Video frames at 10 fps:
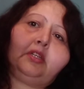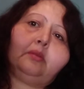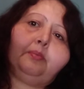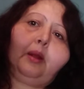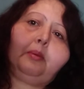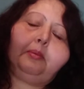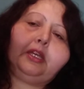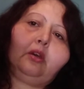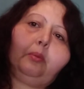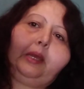gonna probably
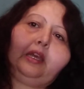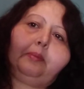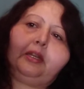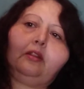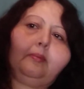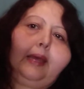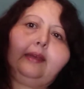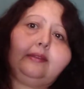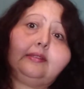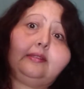go pick up another
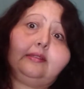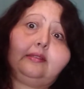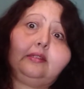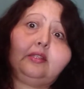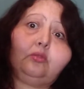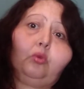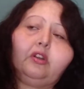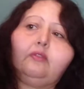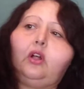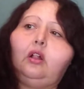bag. This is
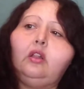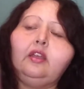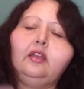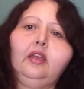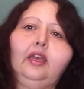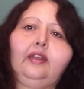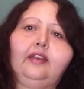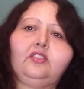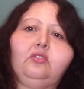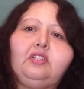wonderful, and as you